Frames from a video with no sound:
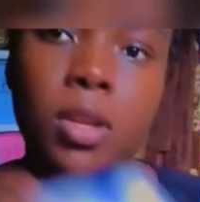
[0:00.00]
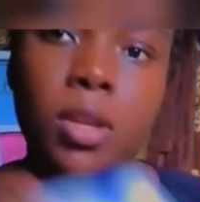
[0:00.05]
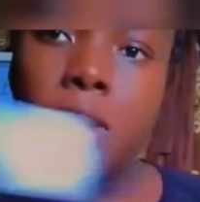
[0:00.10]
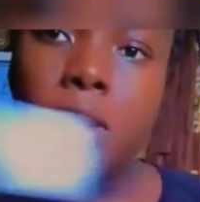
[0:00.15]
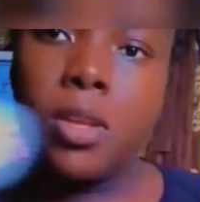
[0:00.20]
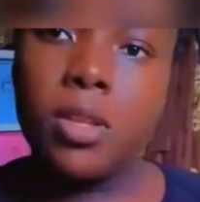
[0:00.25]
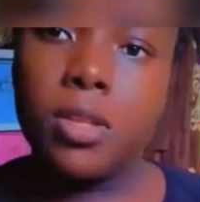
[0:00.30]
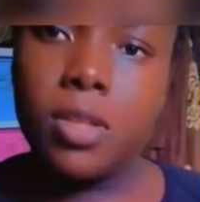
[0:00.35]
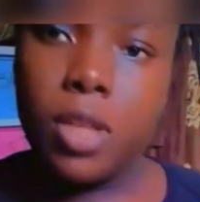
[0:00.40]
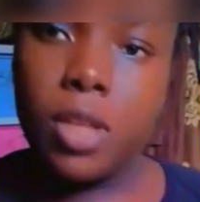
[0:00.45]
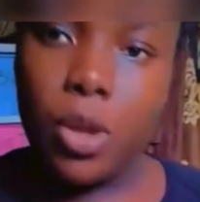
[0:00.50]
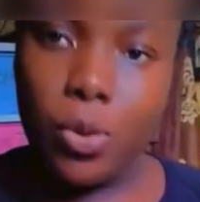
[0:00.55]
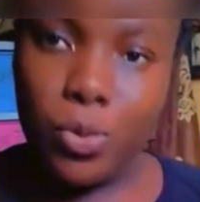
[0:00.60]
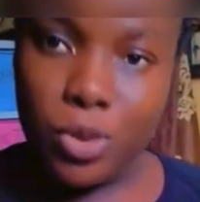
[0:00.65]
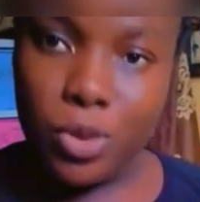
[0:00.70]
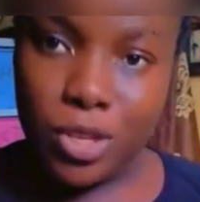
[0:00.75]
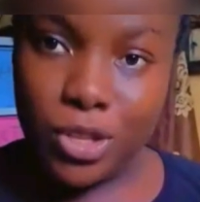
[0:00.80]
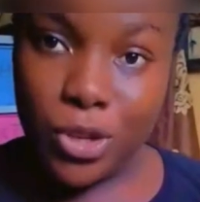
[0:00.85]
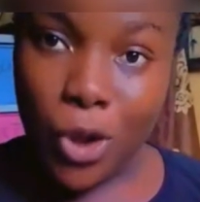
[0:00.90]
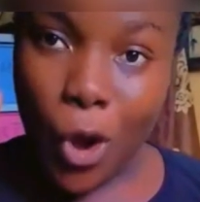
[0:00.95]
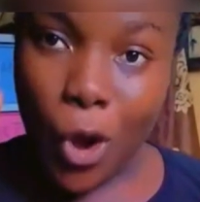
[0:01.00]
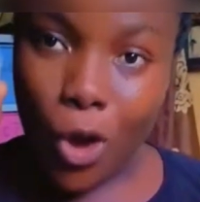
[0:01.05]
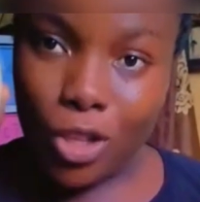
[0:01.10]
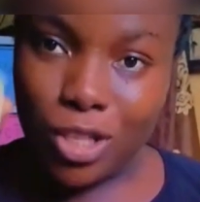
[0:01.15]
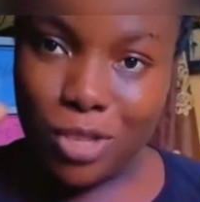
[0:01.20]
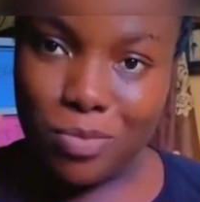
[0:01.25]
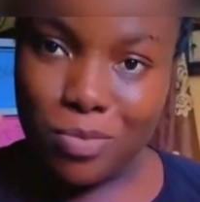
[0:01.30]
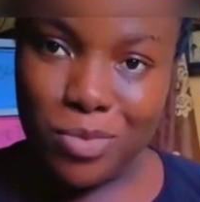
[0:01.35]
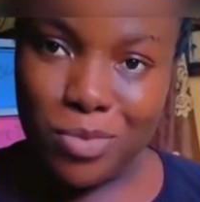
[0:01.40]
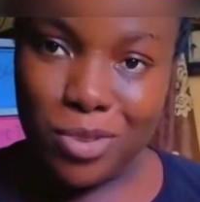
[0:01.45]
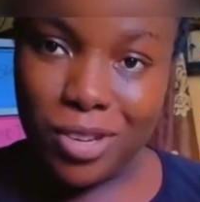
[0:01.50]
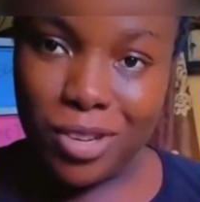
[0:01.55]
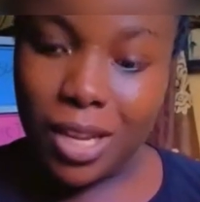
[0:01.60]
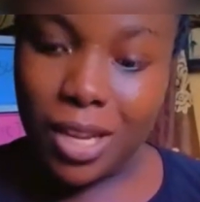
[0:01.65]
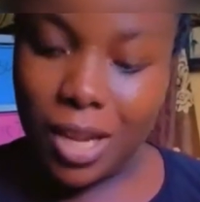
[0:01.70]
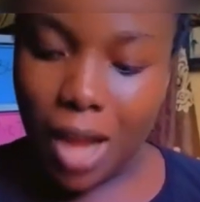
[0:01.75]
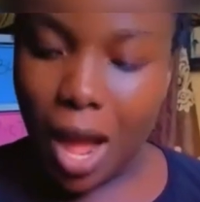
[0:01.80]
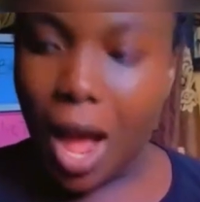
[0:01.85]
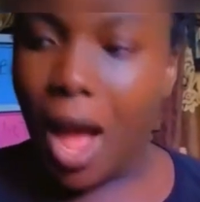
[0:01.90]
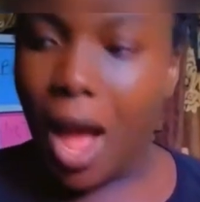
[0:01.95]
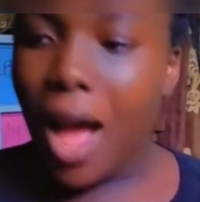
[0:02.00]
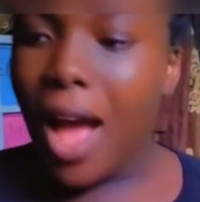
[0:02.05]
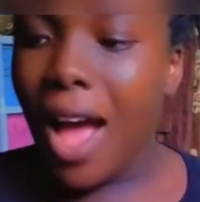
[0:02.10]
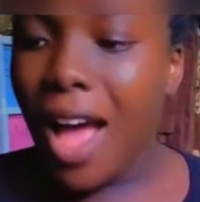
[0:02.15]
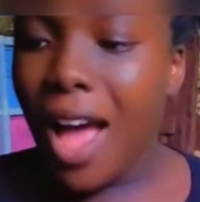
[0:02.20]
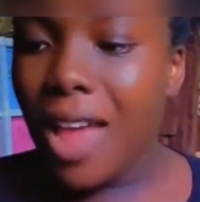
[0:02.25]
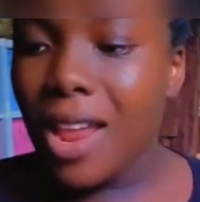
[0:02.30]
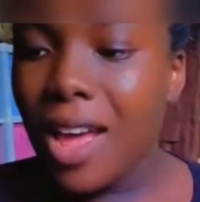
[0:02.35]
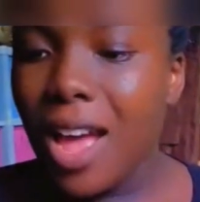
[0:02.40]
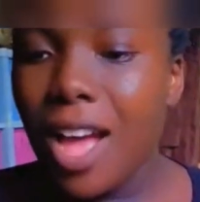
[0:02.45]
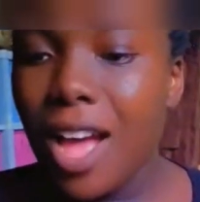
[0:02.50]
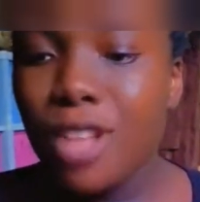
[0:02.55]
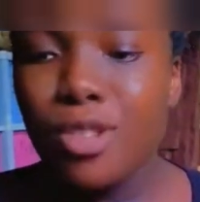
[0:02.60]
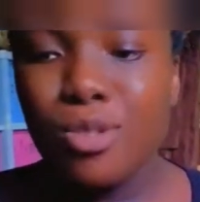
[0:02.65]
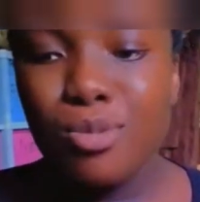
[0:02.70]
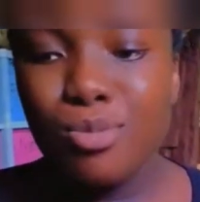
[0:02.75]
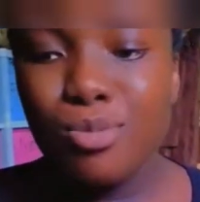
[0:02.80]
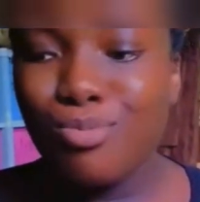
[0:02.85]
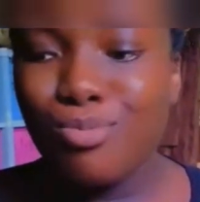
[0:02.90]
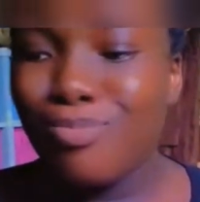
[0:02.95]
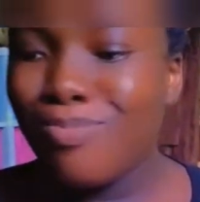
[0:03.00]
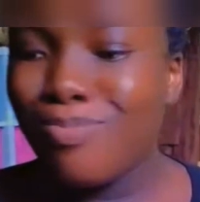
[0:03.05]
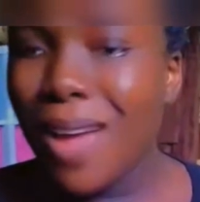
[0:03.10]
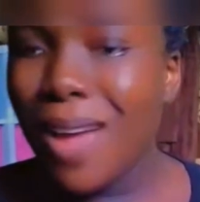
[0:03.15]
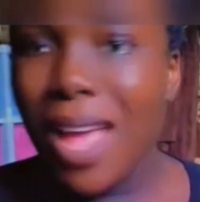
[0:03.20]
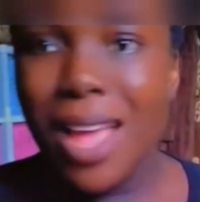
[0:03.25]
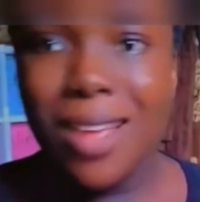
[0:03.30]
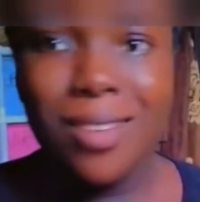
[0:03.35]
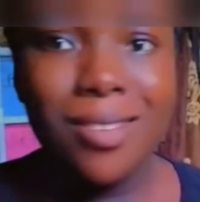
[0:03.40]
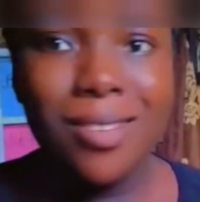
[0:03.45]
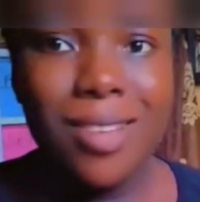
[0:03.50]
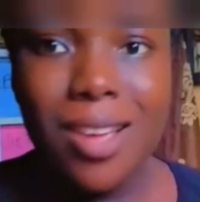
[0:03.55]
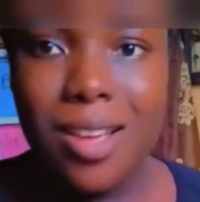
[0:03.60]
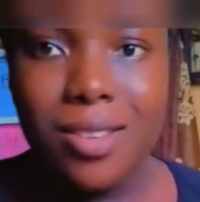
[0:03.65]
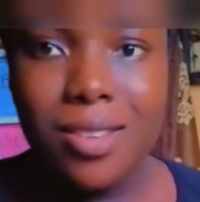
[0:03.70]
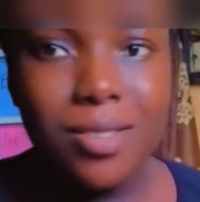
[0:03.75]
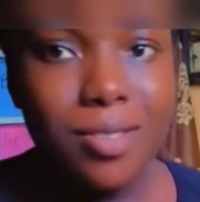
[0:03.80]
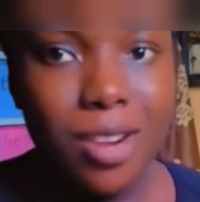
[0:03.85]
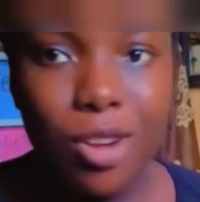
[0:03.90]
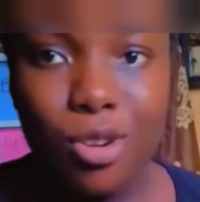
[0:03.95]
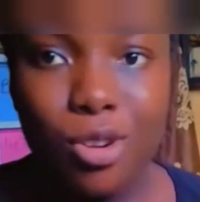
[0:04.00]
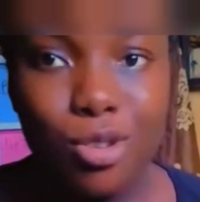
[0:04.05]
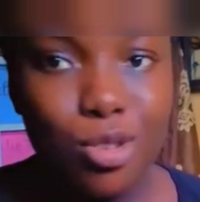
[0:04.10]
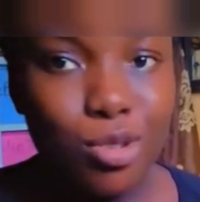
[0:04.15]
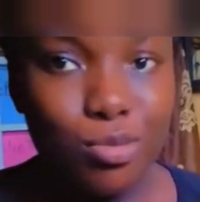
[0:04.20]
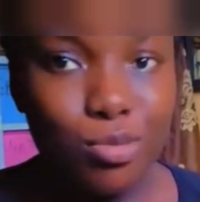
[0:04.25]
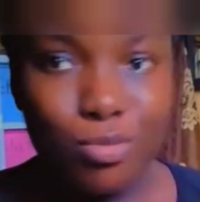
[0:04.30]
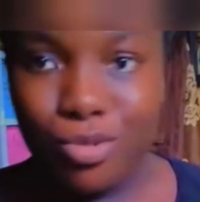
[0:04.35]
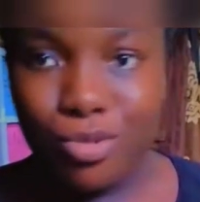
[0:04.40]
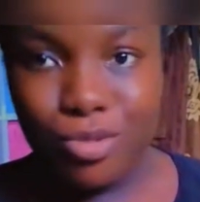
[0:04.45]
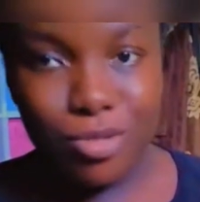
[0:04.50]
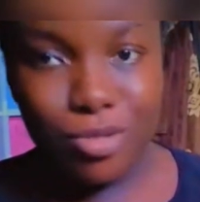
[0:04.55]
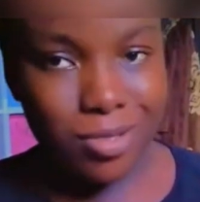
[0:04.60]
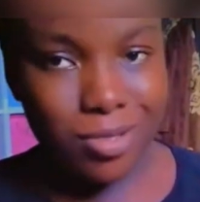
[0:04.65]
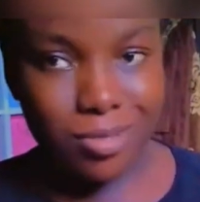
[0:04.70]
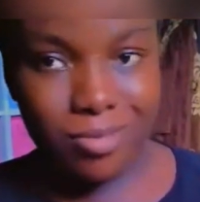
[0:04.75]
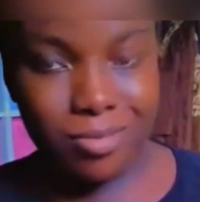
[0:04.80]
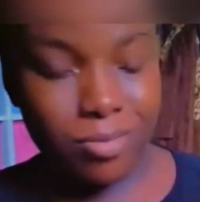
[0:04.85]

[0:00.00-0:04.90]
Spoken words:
It came with cutting board, and I had to buy extra cutting board.